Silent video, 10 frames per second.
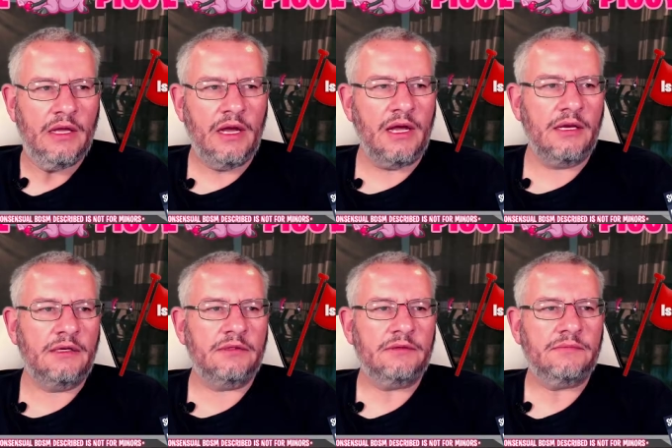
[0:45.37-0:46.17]

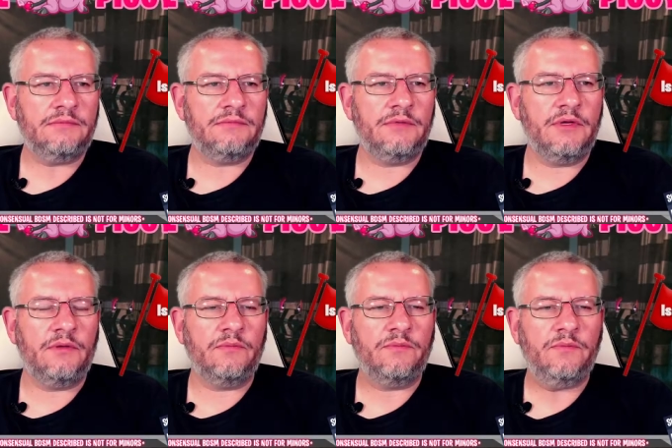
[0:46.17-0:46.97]
uh, you
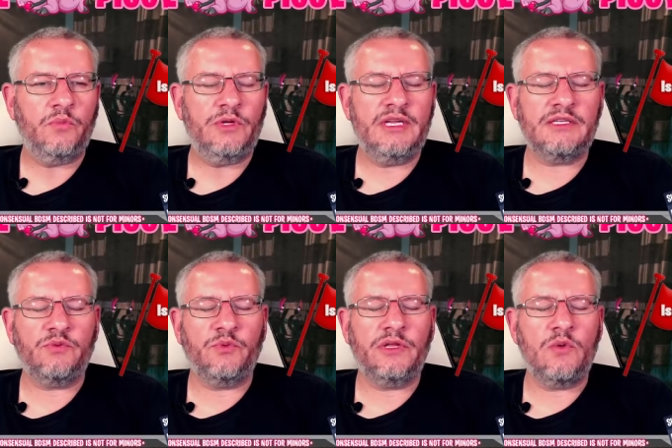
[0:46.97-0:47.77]
know, we need to
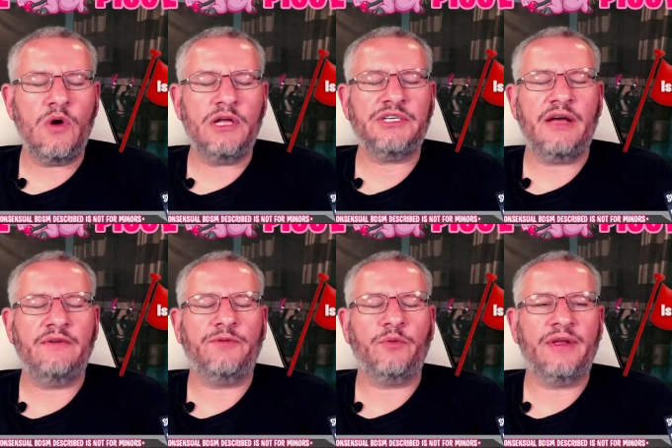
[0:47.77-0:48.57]
really watch out
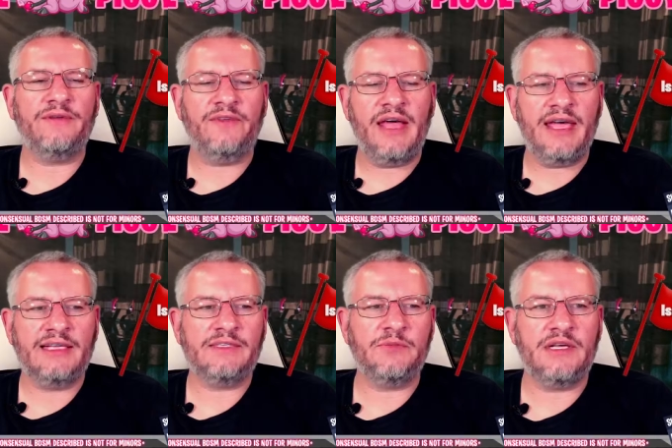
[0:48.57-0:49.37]
for red
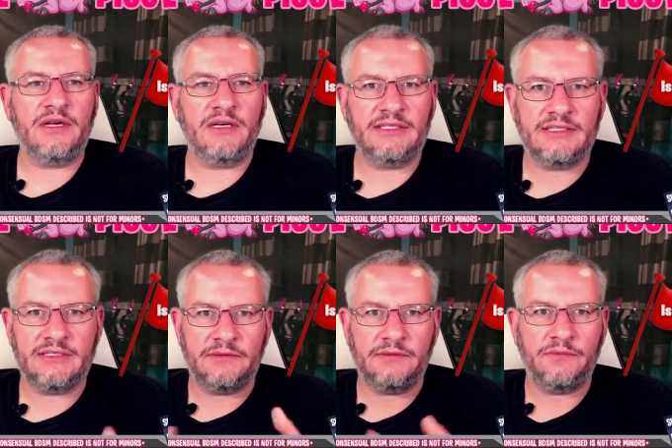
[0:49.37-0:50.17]
flags
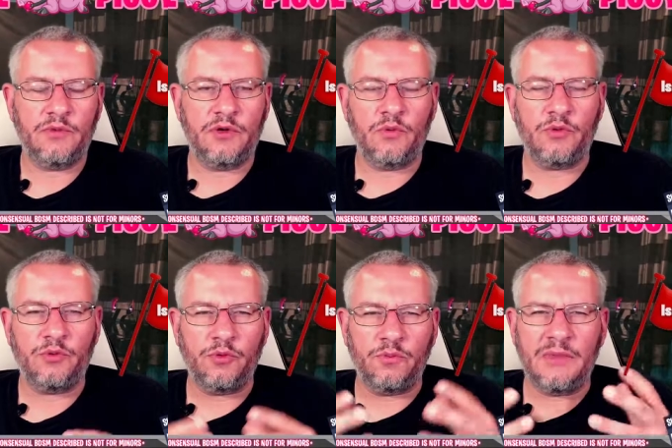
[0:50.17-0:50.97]
because, you know, when
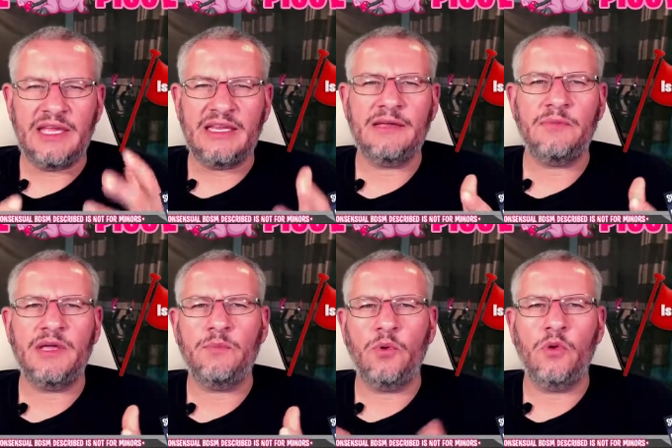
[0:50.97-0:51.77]
you're meeting
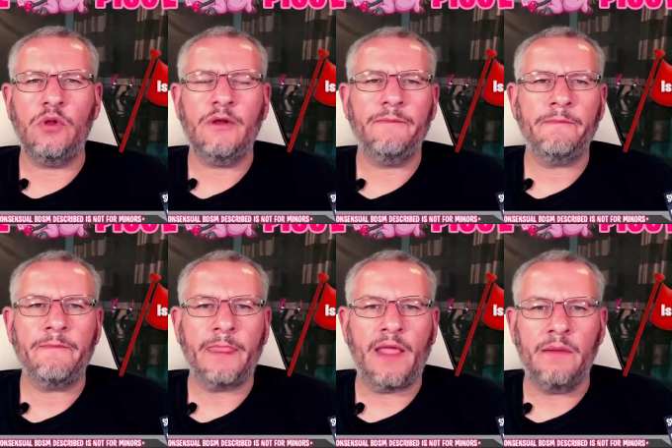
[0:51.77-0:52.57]
people,
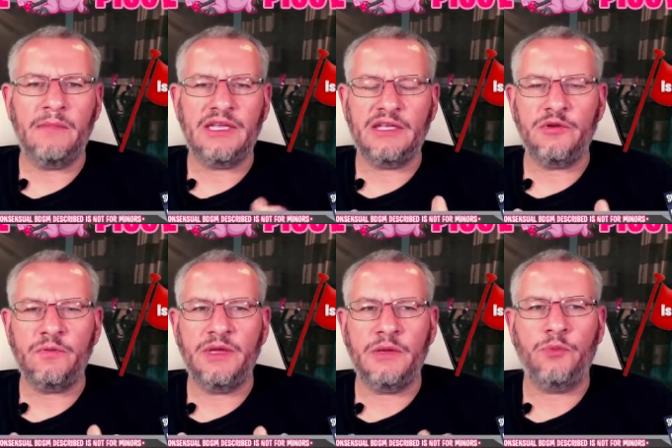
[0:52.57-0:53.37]
uh, meeting new
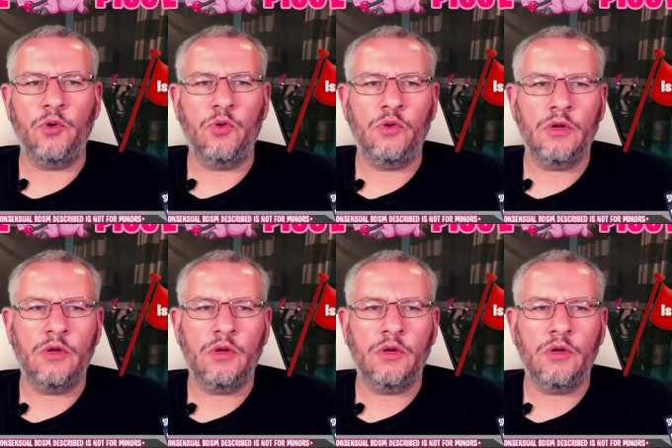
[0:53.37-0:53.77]
people,